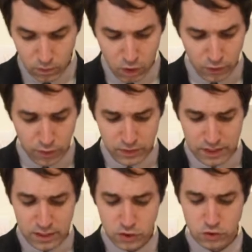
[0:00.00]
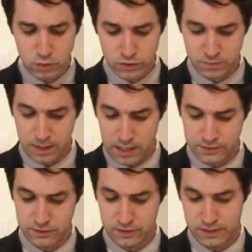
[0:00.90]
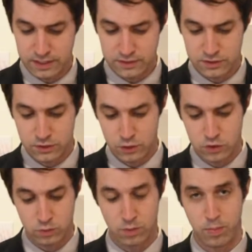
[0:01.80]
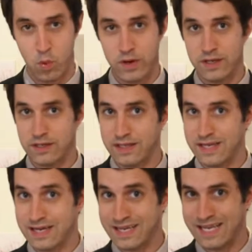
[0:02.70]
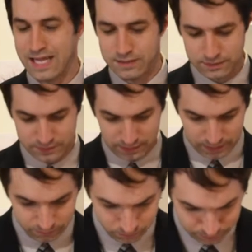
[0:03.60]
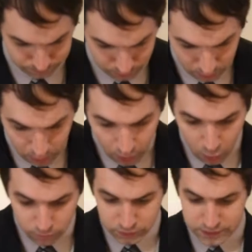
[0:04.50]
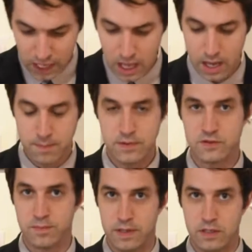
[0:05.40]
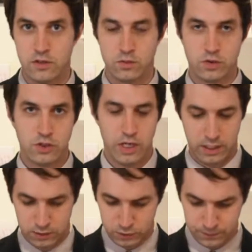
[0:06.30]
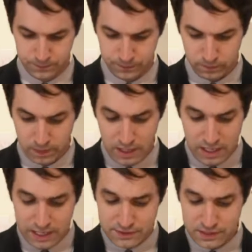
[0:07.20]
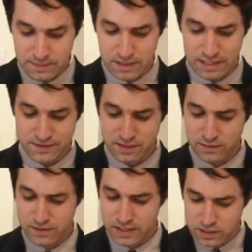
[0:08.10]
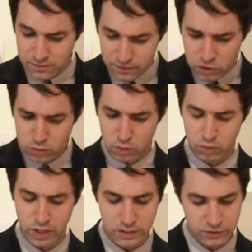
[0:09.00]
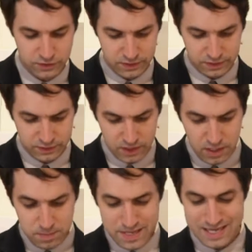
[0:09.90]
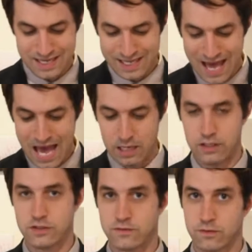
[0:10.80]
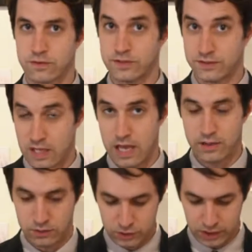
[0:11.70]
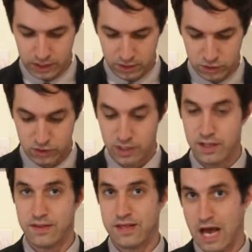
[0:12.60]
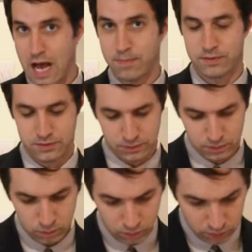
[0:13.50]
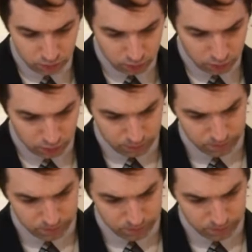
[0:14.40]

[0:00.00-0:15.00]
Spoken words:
Although the initial responses to the institution were poignantly against slavery, over time these opinions would change. It seemed that instead of individual righteousness being a catalyst for societal change, the opposite would occur.